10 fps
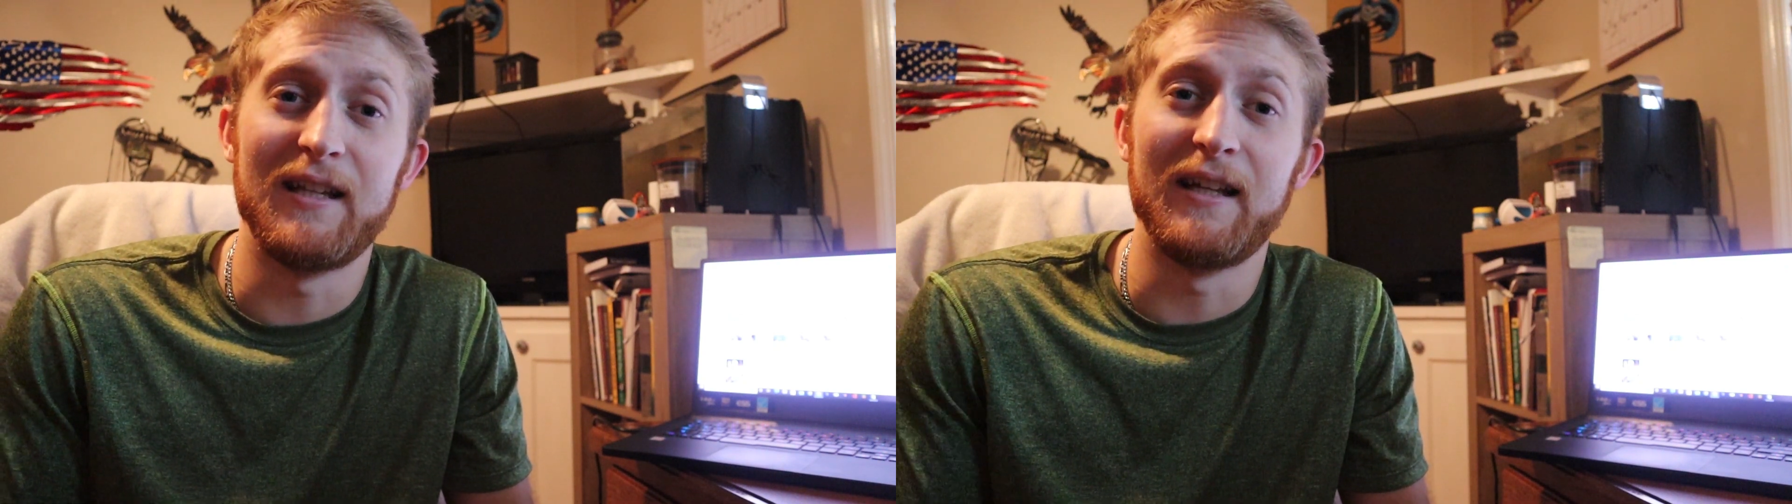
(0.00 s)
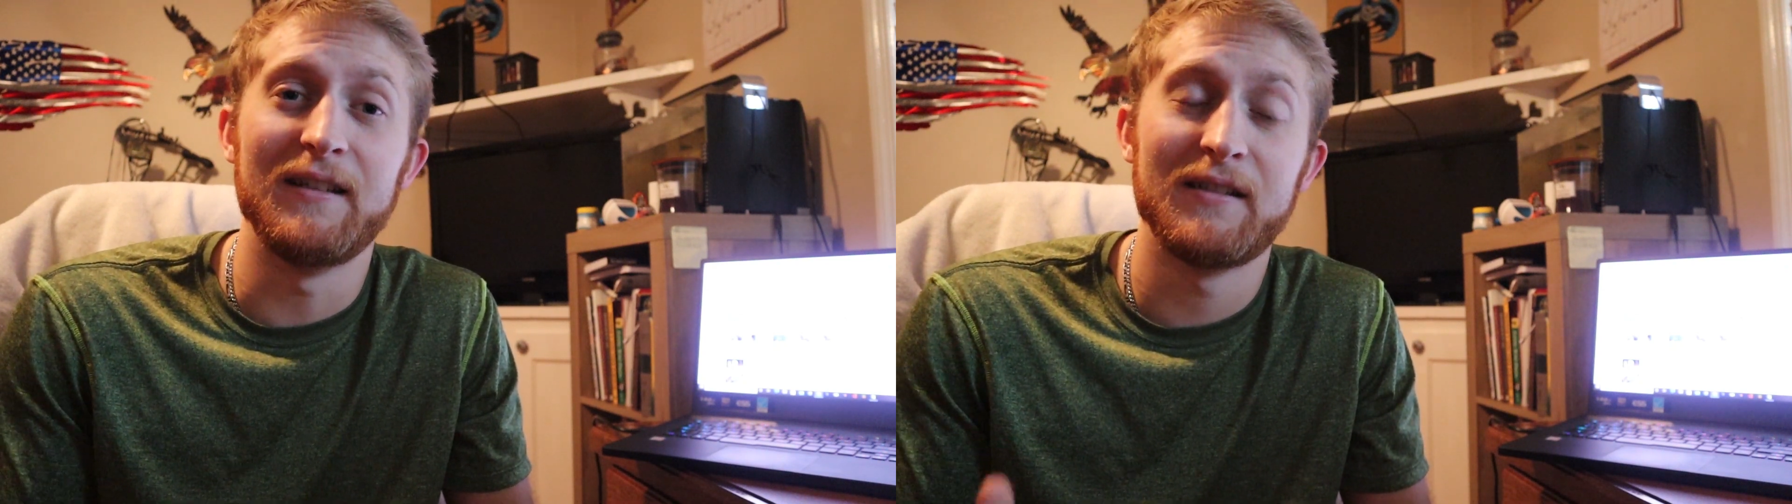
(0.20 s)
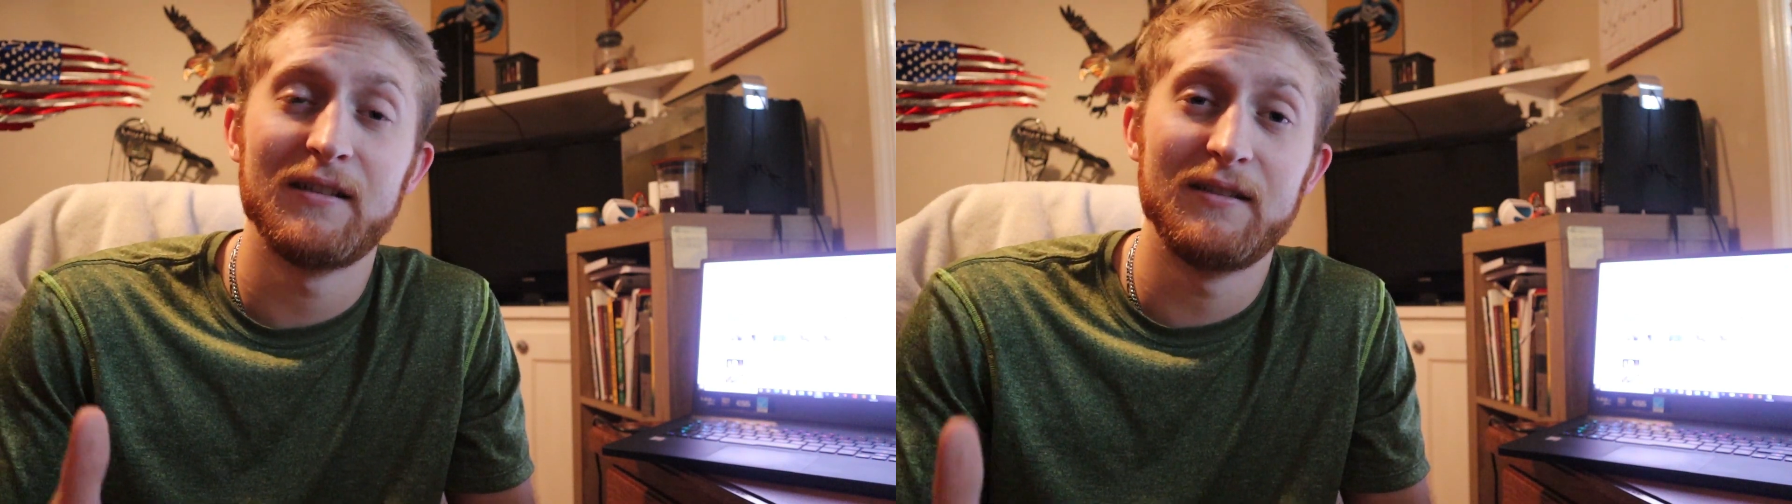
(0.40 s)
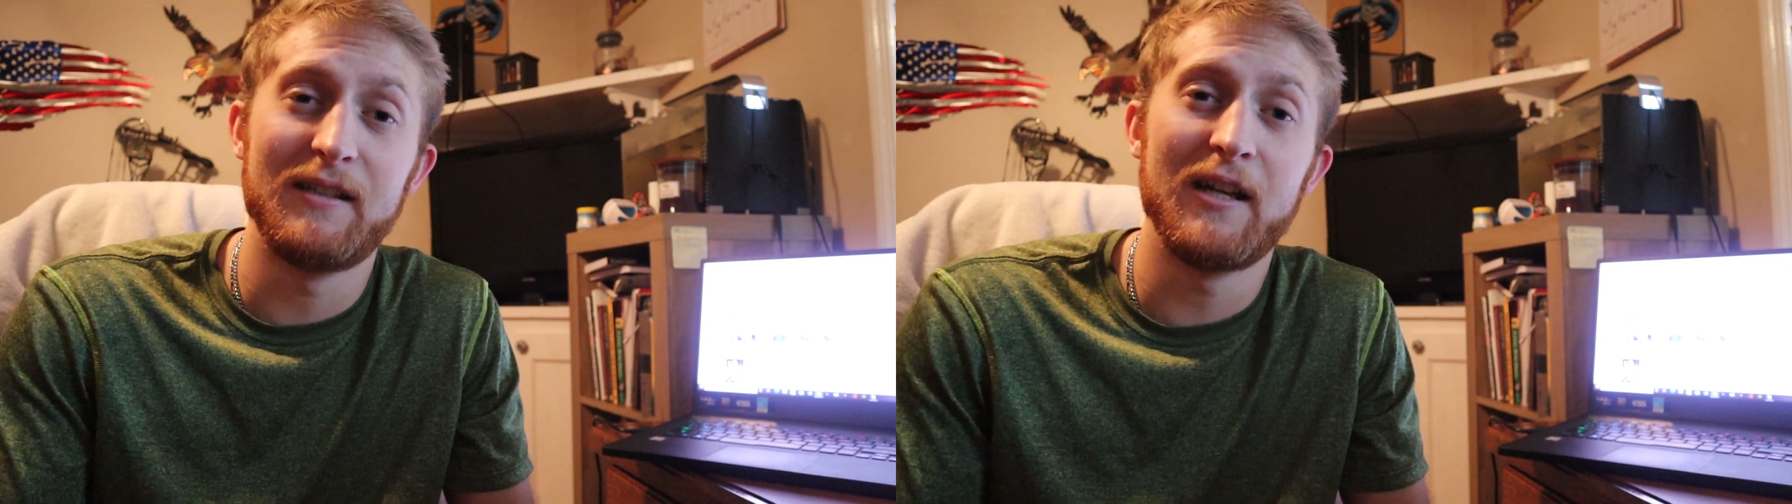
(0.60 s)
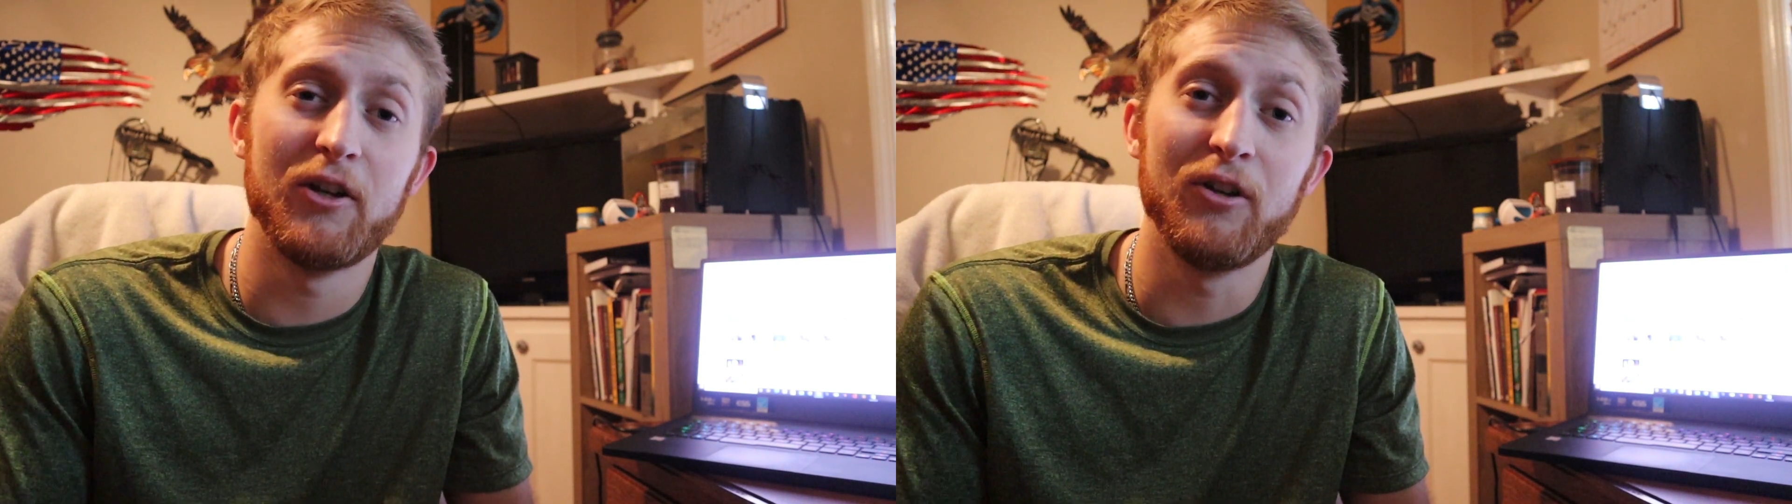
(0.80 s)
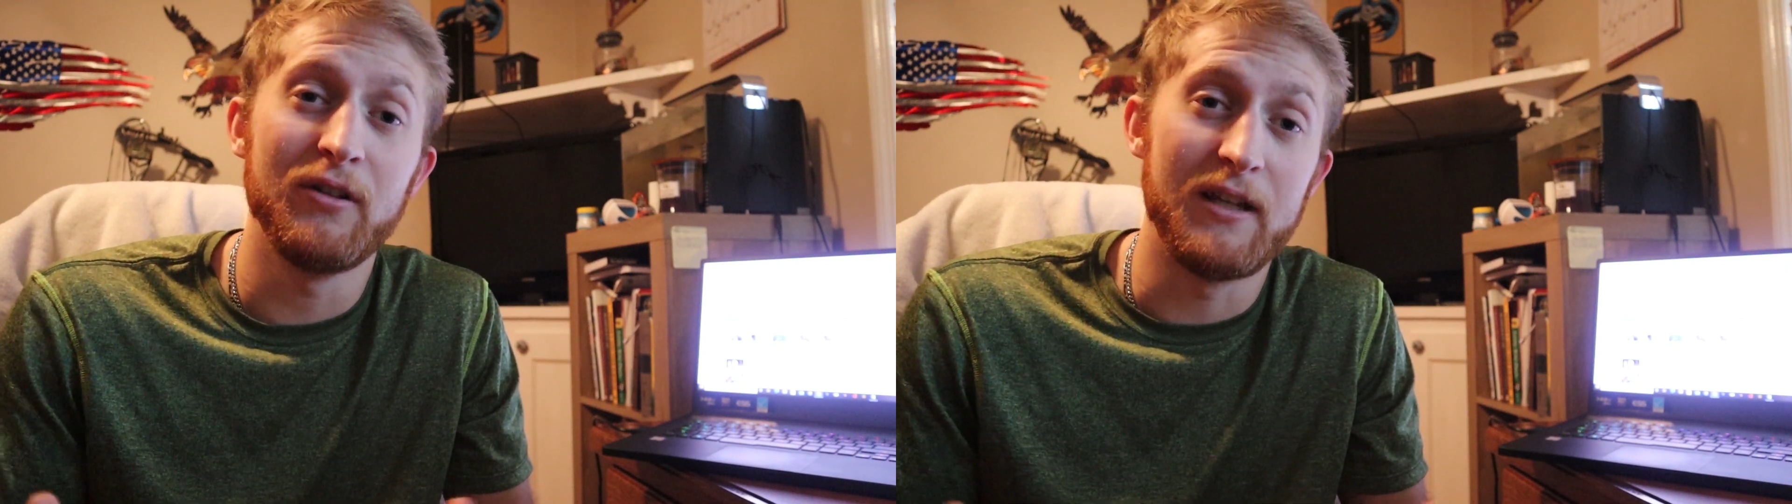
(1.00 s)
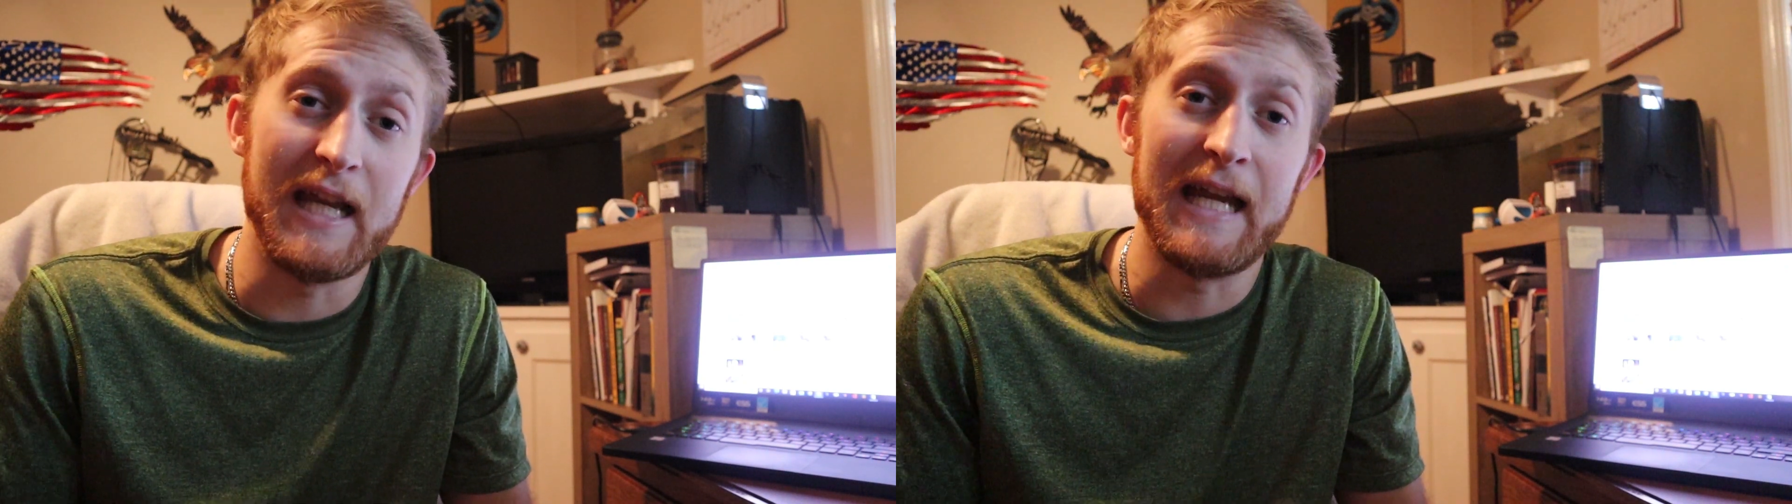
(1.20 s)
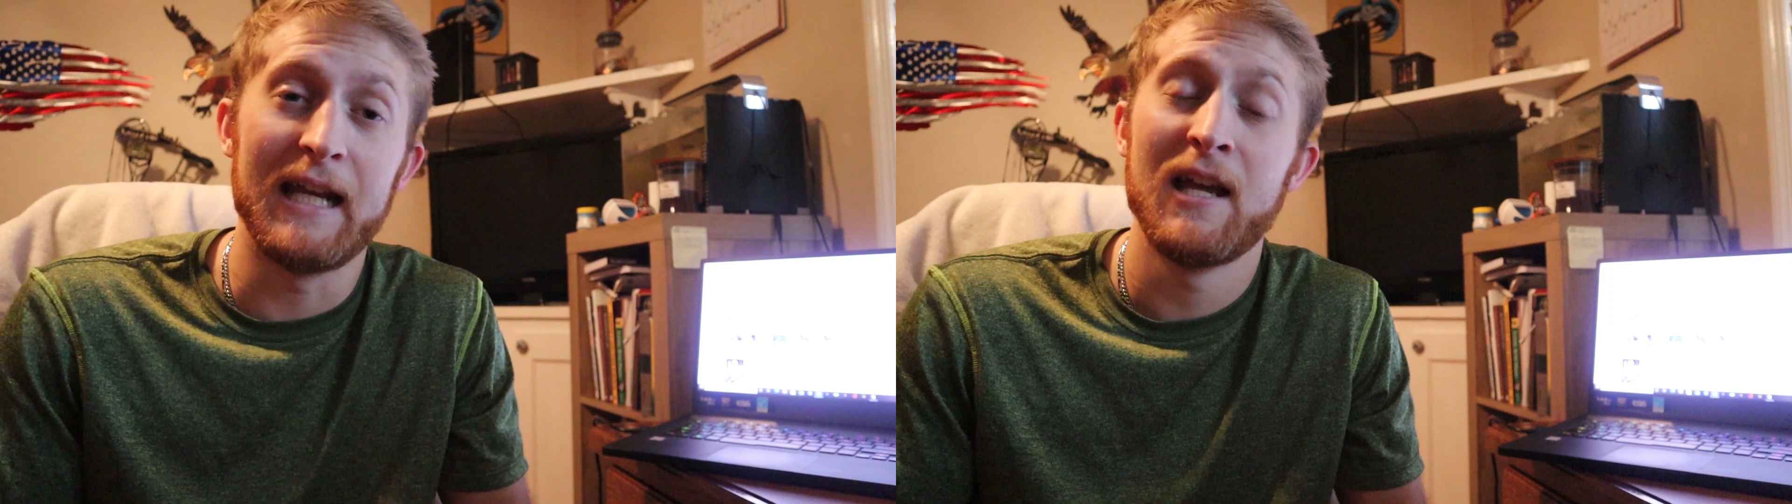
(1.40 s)
these deer
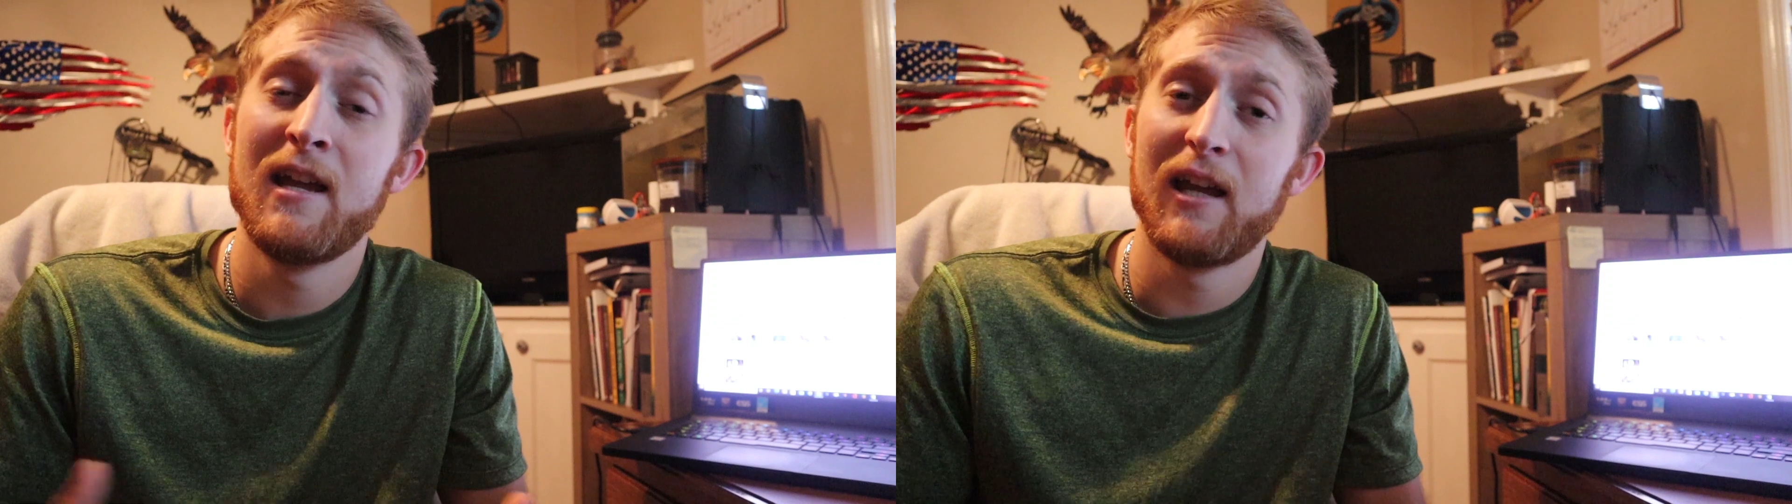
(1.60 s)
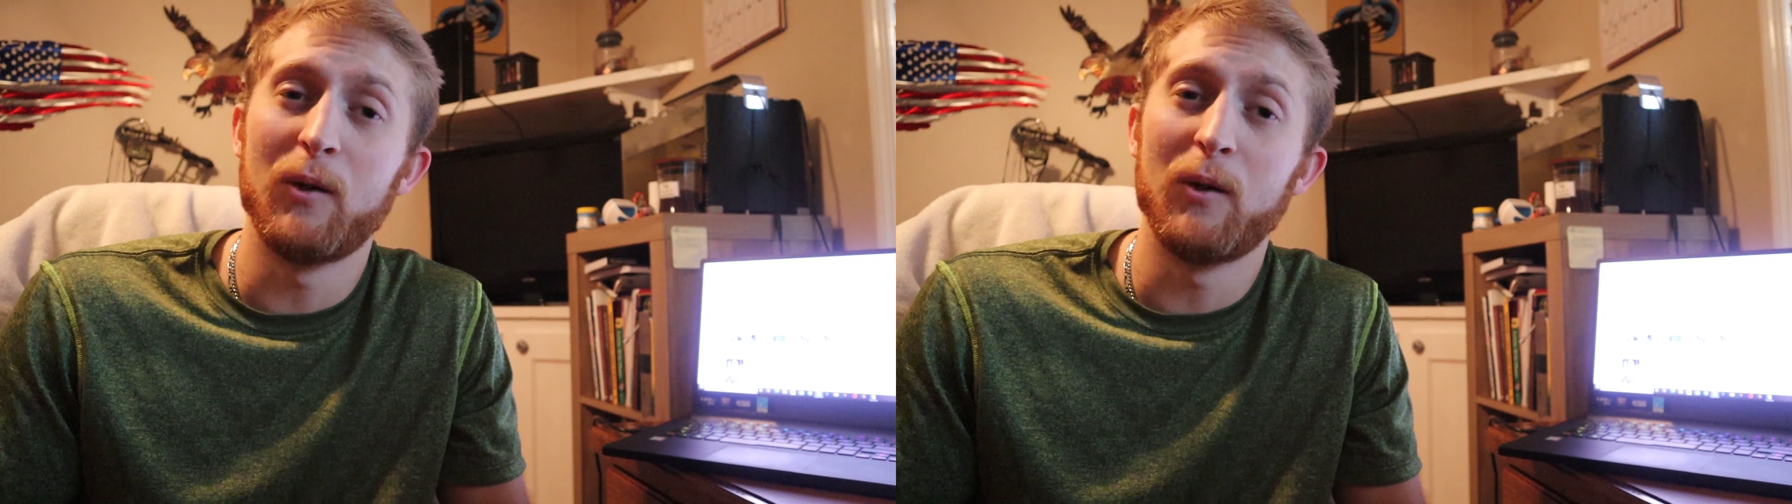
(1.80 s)
need